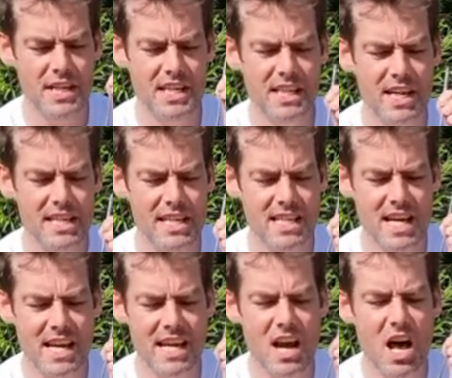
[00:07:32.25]
a sunny
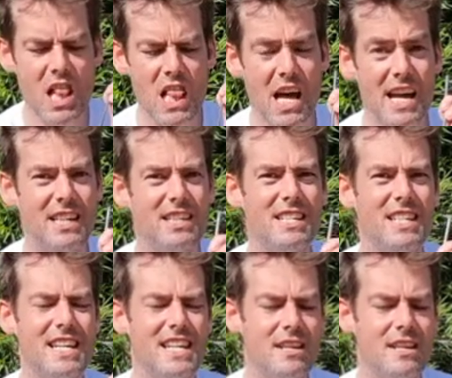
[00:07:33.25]
day like today.